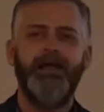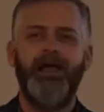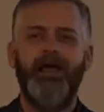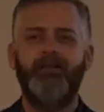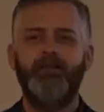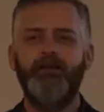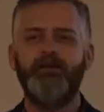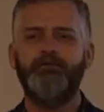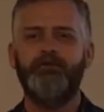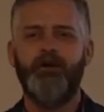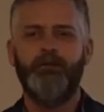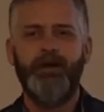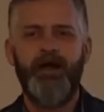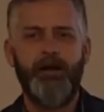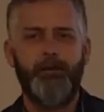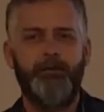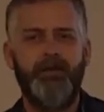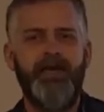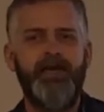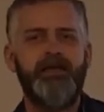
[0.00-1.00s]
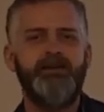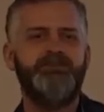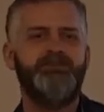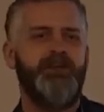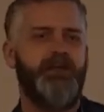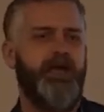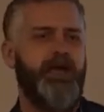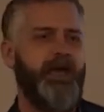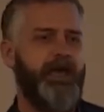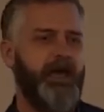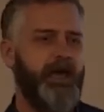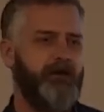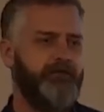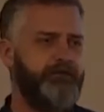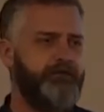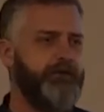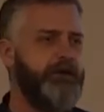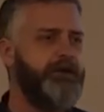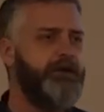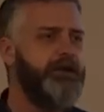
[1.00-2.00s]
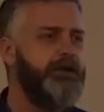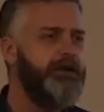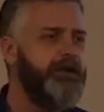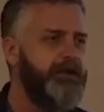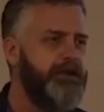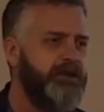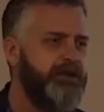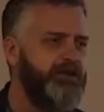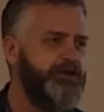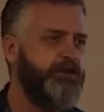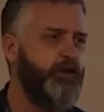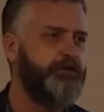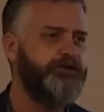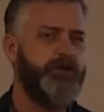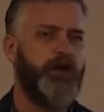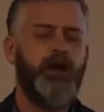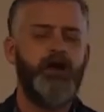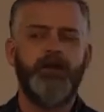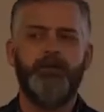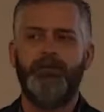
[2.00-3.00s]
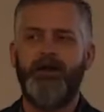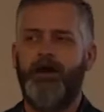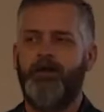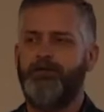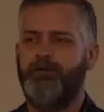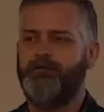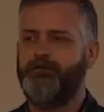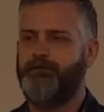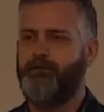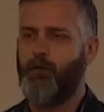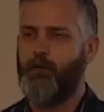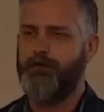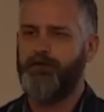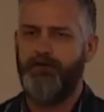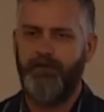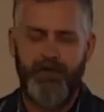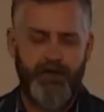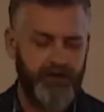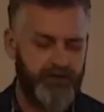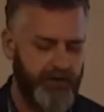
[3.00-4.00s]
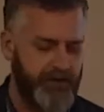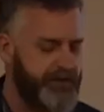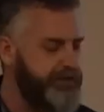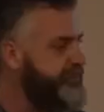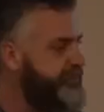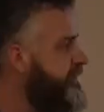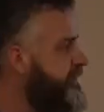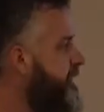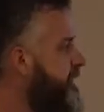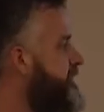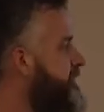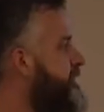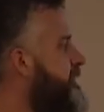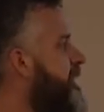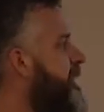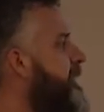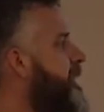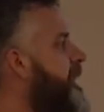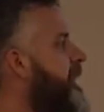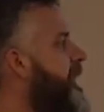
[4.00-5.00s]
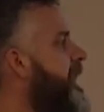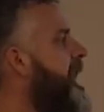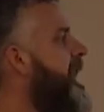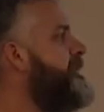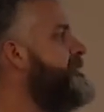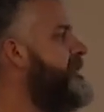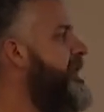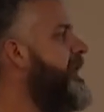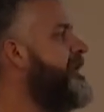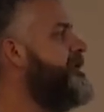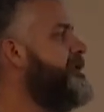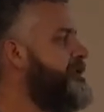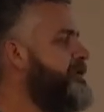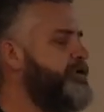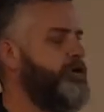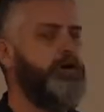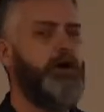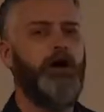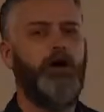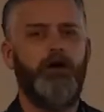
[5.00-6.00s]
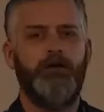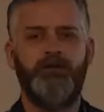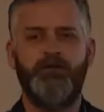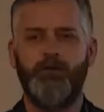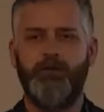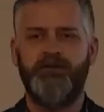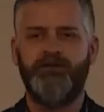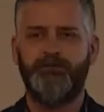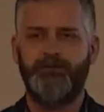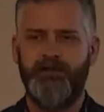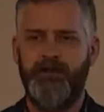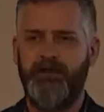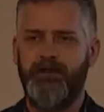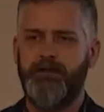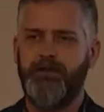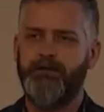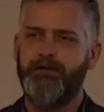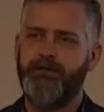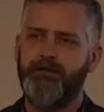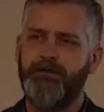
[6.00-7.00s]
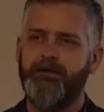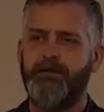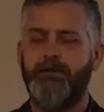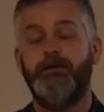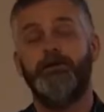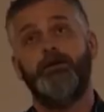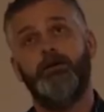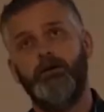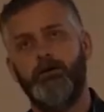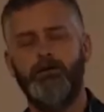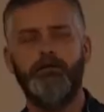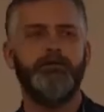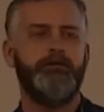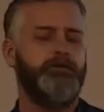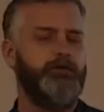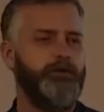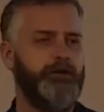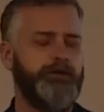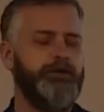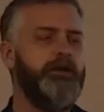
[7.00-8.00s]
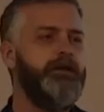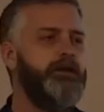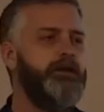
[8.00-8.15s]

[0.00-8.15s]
And then for about a page and a half, he goes on about this fourth thing that he says, I find a little hard to explain. I think, oh, good.